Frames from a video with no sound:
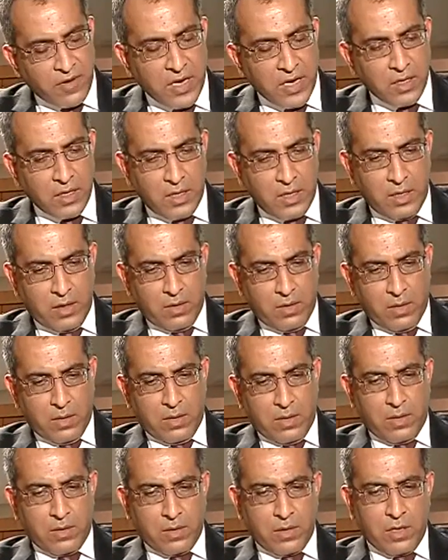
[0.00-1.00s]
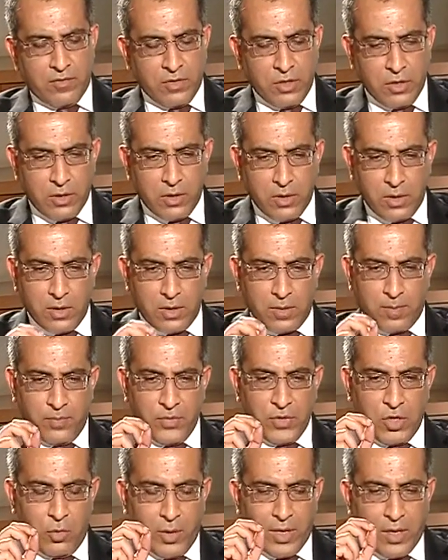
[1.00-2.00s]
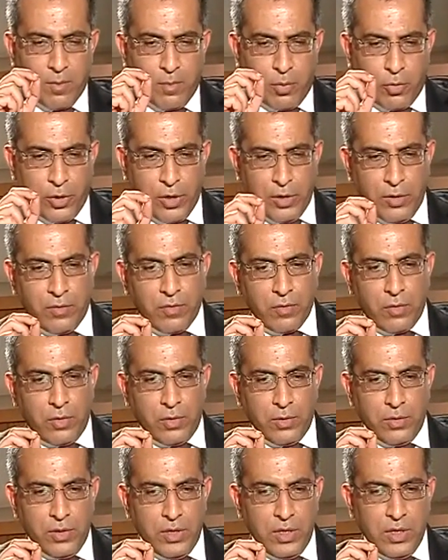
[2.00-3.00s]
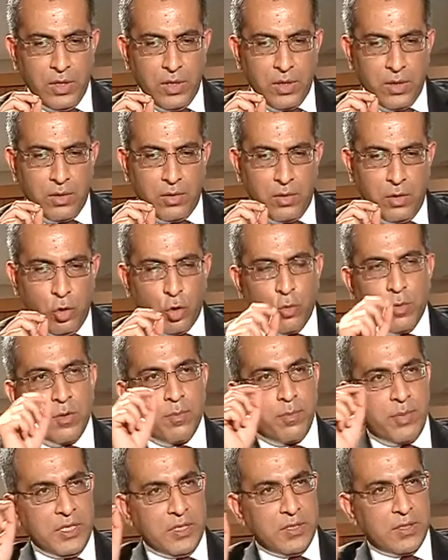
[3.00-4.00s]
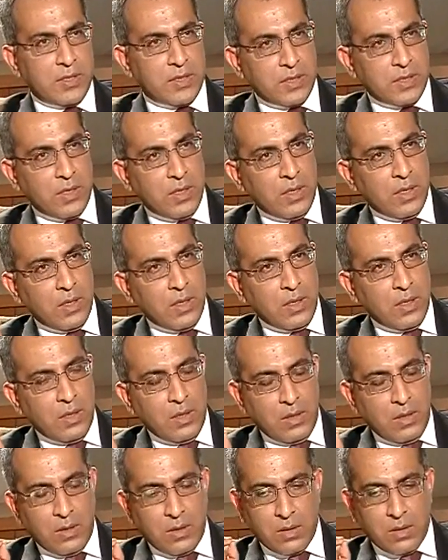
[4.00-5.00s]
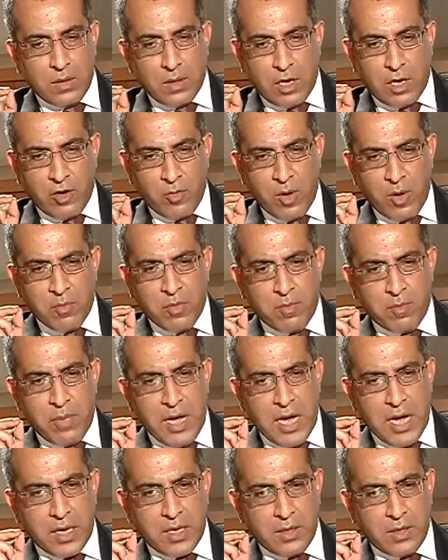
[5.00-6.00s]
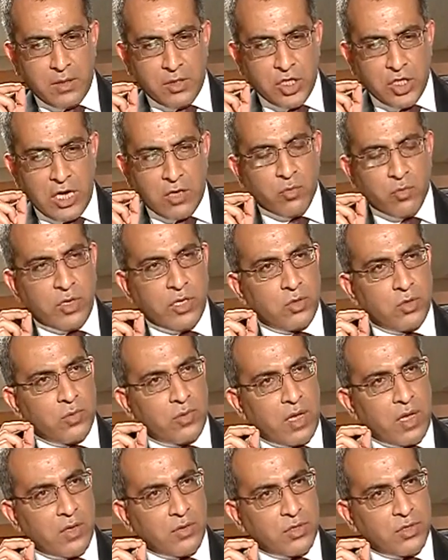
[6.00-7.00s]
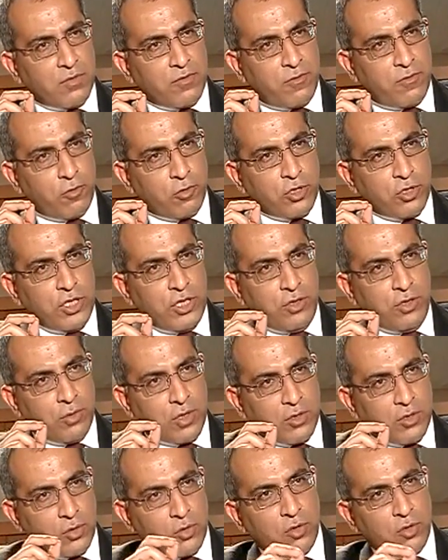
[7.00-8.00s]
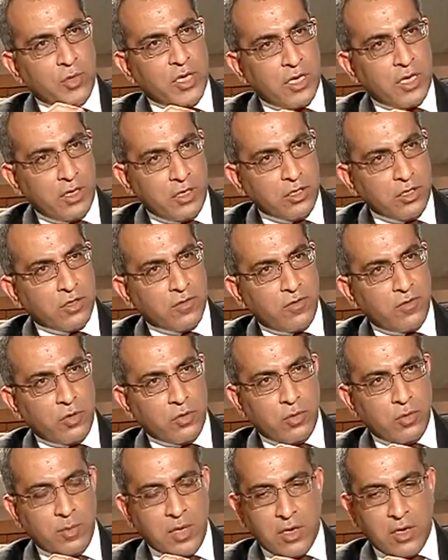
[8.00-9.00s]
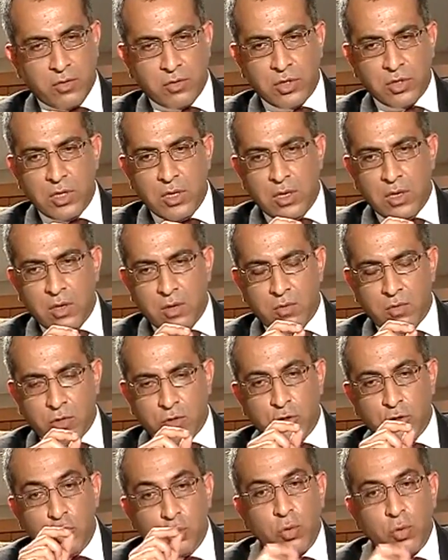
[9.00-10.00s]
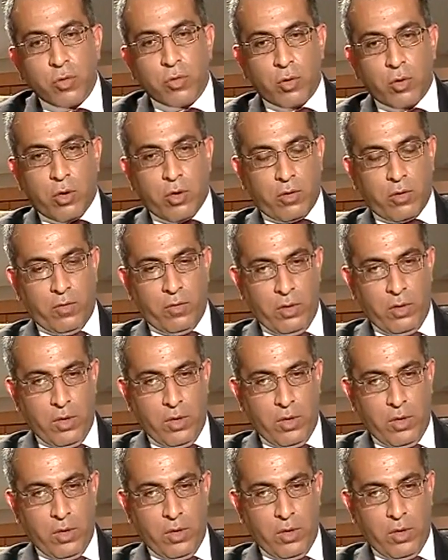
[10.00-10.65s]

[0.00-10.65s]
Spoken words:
finally, Governor, a quick point on the global piece. I remember back in January 2014, you had told me in an interview about what you thought